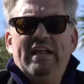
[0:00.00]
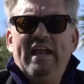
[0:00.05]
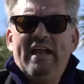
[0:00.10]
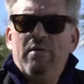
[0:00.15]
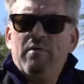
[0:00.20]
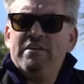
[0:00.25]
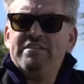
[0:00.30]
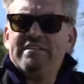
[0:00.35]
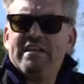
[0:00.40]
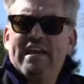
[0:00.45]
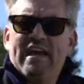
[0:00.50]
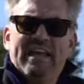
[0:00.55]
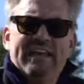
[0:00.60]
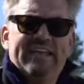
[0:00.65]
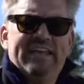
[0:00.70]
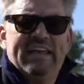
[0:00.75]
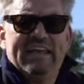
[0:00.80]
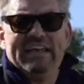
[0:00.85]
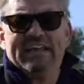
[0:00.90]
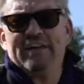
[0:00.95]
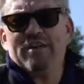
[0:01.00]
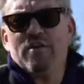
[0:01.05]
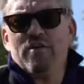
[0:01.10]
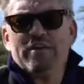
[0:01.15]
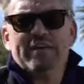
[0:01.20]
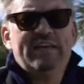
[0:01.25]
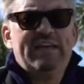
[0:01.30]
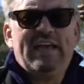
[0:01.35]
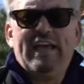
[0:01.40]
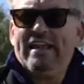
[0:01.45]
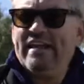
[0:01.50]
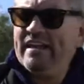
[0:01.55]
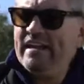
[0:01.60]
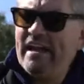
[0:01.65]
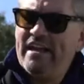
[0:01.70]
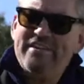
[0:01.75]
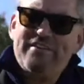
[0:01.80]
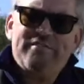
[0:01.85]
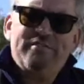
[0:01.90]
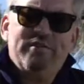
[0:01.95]
Hey, I want to say hi to Katie Couric. Katie,
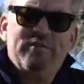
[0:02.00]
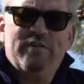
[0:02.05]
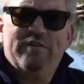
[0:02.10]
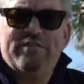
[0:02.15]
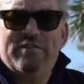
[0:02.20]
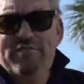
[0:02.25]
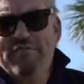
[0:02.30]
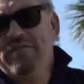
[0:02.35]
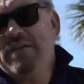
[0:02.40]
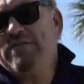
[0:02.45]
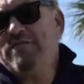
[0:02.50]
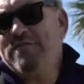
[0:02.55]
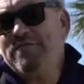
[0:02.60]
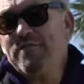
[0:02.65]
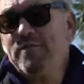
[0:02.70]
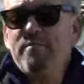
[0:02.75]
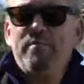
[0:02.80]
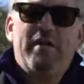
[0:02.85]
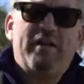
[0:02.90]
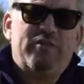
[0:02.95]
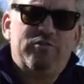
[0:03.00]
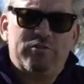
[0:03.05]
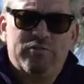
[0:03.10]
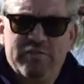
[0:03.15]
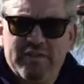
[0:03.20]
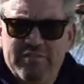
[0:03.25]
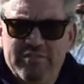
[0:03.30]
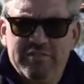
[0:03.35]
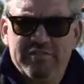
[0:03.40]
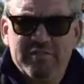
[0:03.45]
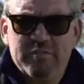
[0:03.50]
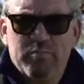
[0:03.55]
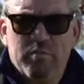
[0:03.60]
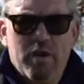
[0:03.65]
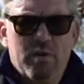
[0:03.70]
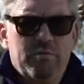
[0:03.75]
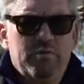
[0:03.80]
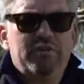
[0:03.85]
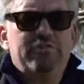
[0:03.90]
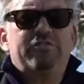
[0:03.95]
how you doing? Your favorite filmmaker, Steven C.
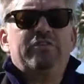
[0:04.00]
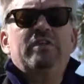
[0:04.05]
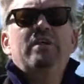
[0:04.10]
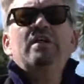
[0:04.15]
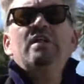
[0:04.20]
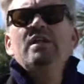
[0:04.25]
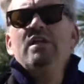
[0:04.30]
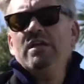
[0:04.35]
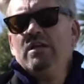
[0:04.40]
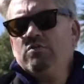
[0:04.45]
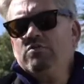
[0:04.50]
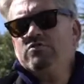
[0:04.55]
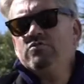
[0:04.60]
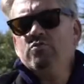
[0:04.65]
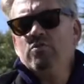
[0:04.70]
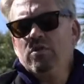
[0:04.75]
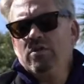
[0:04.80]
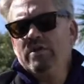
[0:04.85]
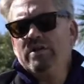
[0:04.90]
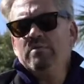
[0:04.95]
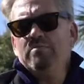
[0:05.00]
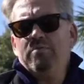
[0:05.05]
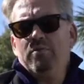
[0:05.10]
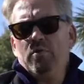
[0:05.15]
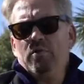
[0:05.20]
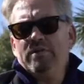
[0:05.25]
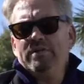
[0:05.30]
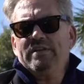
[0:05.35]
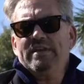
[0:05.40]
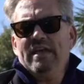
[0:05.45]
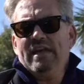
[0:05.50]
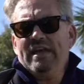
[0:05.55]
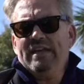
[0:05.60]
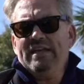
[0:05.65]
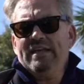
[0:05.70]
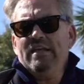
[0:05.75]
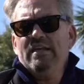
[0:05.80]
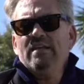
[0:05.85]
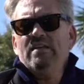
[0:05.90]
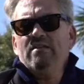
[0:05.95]
Barber. Listen, it was really important,
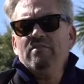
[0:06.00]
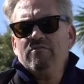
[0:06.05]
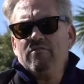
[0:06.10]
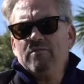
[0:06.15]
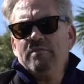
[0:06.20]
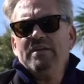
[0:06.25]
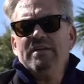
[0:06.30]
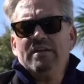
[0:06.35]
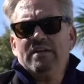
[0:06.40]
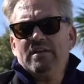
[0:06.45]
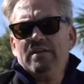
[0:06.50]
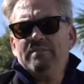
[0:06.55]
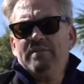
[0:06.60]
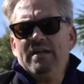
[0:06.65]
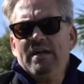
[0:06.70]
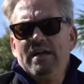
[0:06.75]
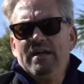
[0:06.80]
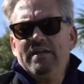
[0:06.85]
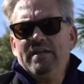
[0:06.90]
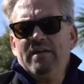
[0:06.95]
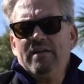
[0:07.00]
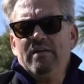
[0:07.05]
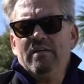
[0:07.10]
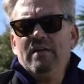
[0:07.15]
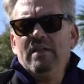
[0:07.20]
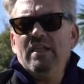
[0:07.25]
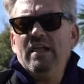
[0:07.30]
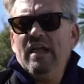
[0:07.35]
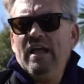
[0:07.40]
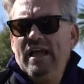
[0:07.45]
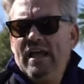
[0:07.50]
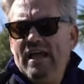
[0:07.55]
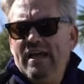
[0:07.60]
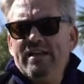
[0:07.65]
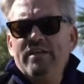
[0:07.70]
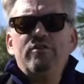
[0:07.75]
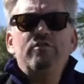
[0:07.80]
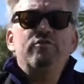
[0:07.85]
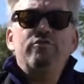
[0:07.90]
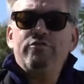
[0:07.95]
Katie, for me to come down here
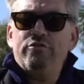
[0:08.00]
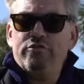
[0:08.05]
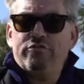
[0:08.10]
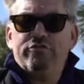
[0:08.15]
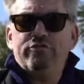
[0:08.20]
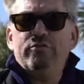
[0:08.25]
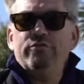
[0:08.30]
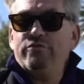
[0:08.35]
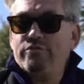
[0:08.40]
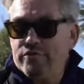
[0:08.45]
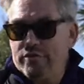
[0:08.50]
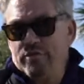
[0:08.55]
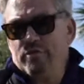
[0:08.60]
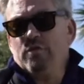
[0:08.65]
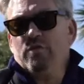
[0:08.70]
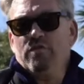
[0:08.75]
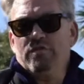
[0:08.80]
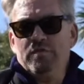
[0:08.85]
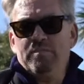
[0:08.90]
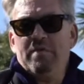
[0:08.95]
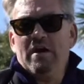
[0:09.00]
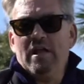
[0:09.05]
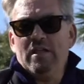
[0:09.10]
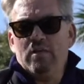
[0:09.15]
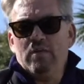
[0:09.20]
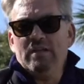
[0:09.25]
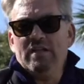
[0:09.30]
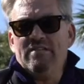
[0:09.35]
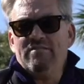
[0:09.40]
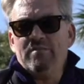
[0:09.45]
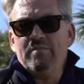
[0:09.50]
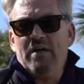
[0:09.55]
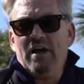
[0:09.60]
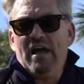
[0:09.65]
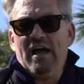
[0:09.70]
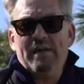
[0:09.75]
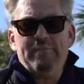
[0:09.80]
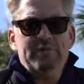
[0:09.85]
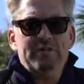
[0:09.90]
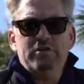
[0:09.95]
and introduce you to the crew of Apollo 11
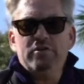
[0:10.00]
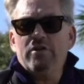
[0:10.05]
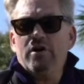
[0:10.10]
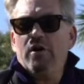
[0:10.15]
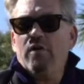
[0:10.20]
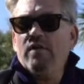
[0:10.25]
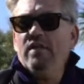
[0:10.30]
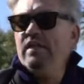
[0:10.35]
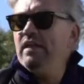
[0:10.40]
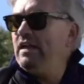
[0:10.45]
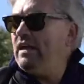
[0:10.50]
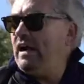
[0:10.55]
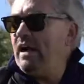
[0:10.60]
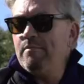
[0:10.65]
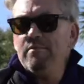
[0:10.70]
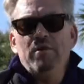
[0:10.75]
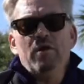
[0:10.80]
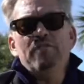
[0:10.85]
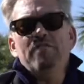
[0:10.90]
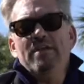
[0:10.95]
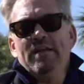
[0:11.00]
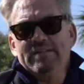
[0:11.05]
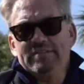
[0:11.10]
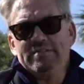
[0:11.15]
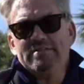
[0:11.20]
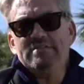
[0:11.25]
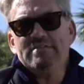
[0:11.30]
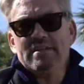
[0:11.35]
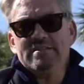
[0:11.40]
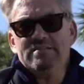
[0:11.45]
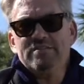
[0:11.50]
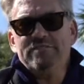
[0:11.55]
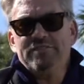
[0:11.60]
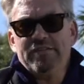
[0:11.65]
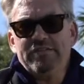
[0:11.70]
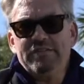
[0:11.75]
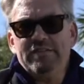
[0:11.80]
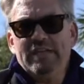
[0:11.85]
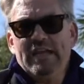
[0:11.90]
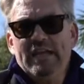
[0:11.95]
behind me. You know, I'm an overnight success in
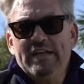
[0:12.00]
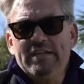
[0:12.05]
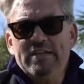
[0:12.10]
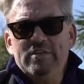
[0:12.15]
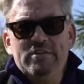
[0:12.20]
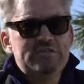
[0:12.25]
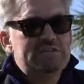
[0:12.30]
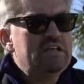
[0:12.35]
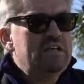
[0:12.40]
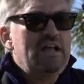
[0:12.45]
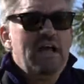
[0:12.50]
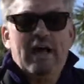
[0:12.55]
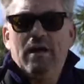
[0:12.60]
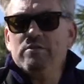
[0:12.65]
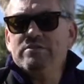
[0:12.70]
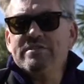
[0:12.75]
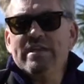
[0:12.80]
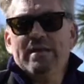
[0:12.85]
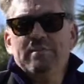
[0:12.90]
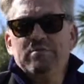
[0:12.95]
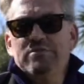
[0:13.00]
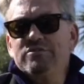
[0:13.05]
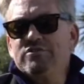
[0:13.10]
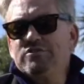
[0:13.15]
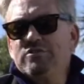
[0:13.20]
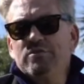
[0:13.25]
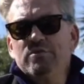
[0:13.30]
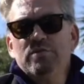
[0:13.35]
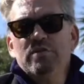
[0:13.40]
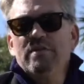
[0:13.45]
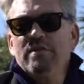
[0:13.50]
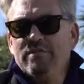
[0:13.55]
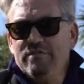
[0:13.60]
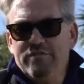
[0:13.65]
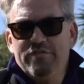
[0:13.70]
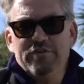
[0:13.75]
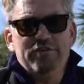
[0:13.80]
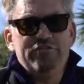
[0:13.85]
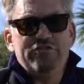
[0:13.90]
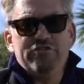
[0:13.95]
58 years. I was able to
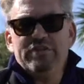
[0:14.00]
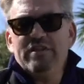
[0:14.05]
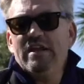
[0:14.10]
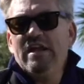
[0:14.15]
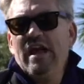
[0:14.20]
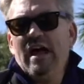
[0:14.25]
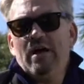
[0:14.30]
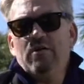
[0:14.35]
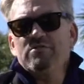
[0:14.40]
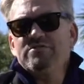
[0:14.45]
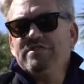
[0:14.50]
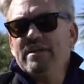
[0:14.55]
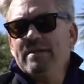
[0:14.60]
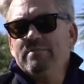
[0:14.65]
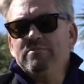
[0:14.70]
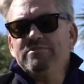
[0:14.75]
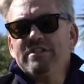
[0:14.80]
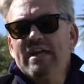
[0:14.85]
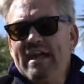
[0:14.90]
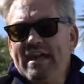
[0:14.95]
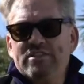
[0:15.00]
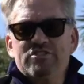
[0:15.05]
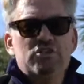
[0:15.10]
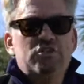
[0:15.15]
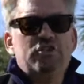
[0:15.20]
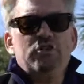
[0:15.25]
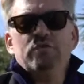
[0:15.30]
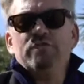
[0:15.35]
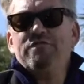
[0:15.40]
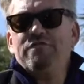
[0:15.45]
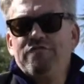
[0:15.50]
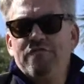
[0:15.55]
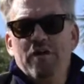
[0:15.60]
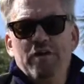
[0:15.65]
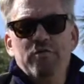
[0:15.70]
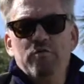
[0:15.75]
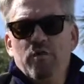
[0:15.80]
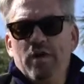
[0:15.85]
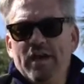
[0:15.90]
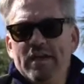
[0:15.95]
vision, I was able to execute,
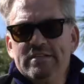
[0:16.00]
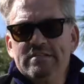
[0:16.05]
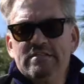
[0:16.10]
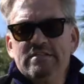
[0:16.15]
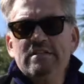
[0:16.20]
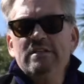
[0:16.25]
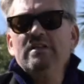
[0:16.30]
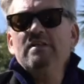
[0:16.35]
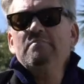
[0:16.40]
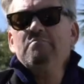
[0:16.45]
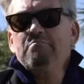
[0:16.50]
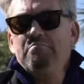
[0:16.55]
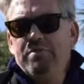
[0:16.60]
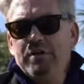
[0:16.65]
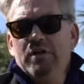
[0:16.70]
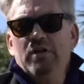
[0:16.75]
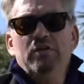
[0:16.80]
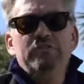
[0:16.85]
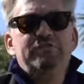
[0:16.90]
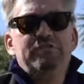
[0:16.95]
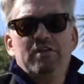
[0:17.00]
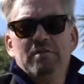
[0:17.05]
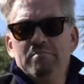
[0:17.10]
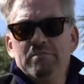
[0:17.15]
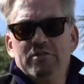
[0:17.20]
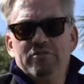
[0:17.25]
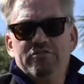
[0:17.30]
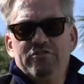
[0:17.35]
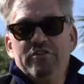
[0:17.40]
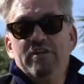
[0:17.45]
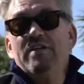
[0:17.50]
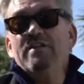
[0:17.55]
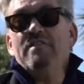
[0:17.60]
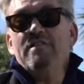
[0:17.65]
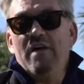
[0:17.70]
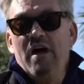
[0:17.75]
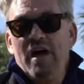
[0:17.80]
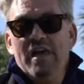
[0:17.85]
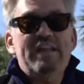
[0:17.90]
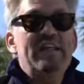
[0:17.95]
fundraise, build, commission,
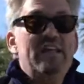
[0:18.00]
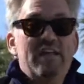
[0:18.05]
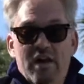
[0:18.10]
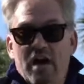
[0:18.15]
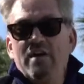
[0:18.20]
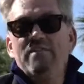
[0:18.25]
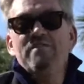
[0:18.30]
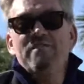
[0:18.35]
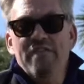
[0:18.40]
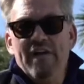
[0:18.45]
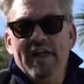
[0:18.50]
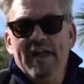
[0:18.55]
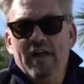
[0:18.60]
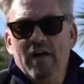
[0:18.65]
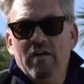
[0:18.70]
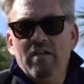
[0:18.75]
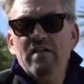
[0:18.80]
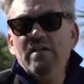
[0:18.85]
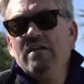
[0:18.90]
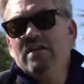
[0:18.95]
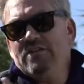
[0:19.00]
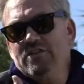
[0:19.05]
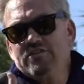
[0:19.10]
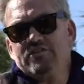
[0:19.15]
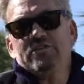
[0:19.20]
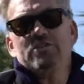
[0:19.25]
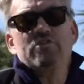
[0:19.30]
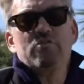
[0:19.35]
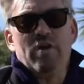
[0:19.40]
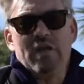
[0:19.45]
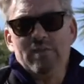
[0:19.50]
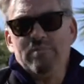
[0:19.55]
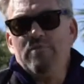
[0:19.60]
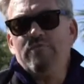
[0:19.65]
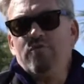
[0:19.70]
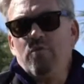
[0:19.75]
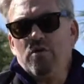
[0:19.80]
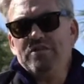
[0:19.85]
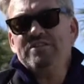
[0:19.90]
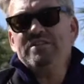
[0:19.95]
and unveil this
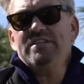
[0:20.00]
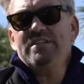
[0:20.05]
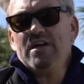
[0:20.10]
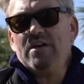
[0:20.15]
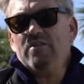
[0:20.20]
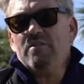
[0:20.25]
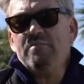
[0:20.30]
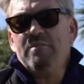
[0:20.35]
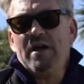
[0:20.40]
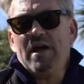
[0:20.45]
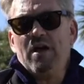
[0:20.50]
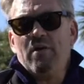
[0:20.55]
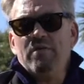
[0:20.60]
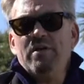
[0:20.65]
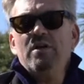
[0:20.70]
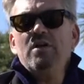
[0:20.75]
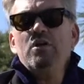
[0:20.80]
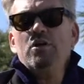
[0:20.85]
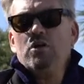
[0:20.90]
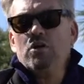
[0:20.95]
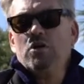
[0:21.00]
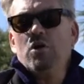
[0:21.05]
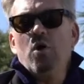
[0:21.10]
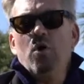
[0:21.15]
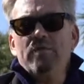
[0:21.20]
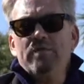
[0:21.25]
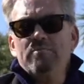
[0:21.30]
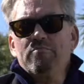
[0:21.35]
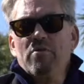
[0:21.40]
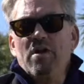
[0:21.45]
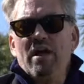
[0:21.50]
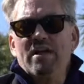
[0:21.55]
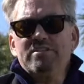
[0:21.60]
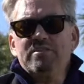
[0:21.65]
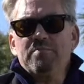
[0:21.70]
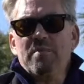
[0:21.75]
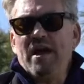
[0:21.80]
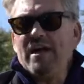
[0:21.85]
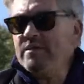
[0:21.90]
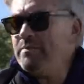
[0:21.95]
incredible 1,400-pound gold and
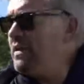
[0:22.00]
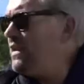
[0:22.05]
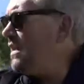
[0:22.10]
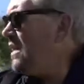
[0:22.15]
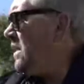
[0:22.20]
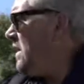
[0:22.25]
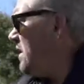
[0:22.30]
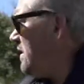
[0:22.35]
bronze monument.